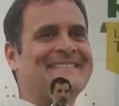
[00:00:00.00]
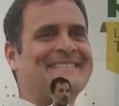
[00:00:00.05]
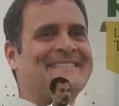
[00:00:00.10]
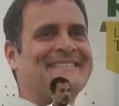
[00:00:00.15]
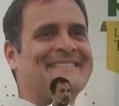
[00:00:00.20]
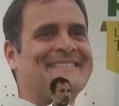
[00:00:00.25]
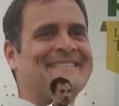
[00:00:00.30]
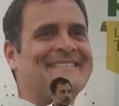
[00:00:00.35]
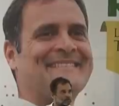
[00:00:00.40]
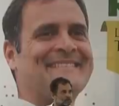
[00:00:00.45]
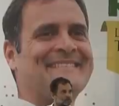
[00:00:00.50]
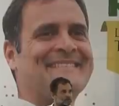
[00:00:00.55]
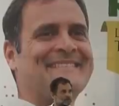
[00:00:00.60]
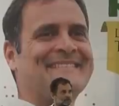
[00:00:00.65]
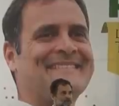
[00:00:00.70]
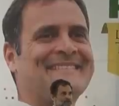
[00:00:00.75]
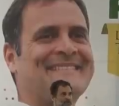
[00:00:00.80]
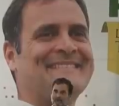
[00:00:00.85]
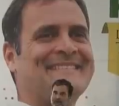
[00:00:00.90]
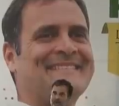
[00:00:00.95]
You don't.
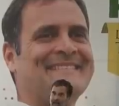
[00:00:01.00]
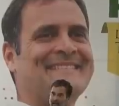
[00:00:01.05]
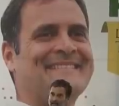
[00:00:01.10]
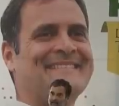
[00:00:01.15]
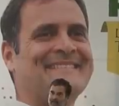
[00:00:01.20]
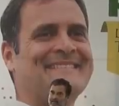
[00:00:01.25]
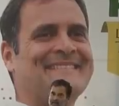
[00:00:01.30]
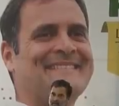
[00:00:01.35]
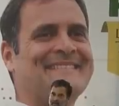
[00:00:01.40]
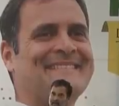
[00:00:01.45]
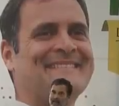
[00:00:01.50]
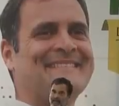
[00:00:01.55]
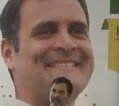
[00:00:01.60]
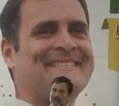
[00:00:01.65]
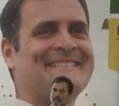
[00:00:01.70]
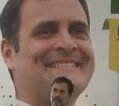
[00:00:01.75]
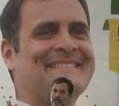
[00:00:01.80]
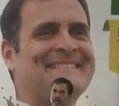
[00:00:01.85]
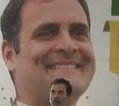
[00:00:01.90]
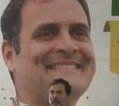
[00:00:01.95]
That's the red
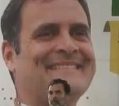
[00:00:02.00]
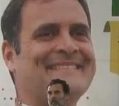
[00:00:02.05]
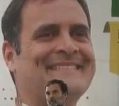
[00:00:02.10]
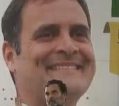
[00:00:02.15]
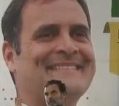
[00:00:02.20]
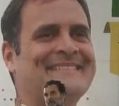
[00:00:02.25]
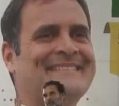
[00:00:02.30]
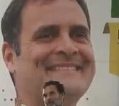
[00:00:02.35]
tape problem.